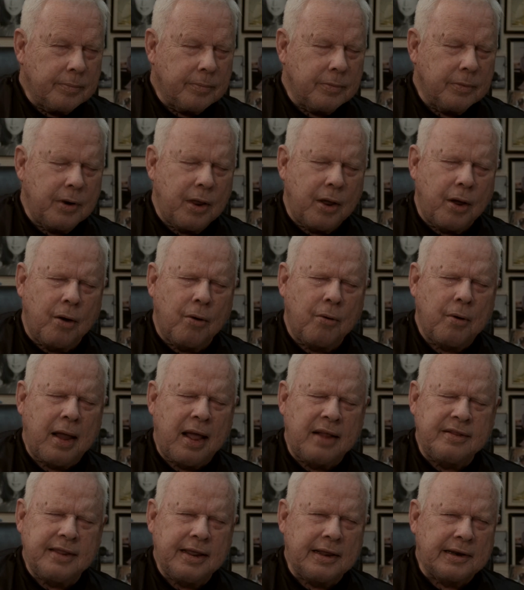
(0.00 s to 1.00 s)
No,
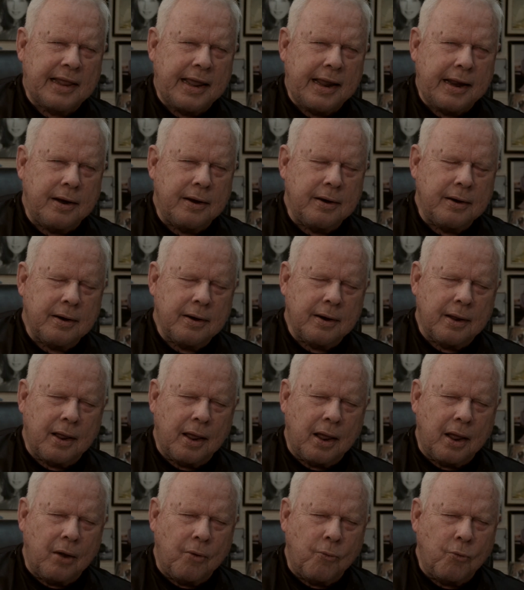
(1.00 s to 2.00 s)
not the elite.
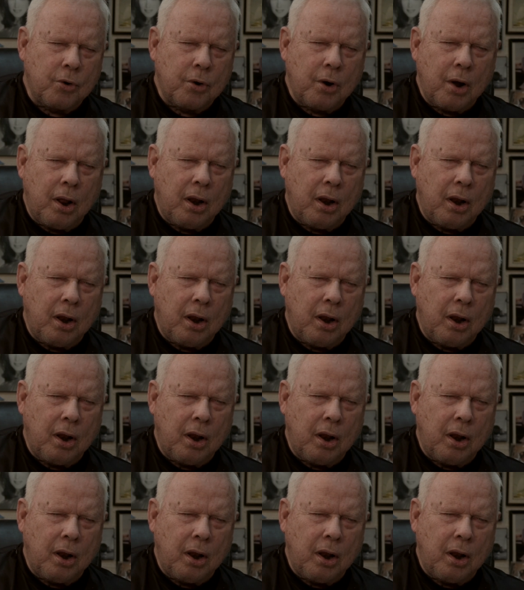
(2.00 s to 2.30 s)
We're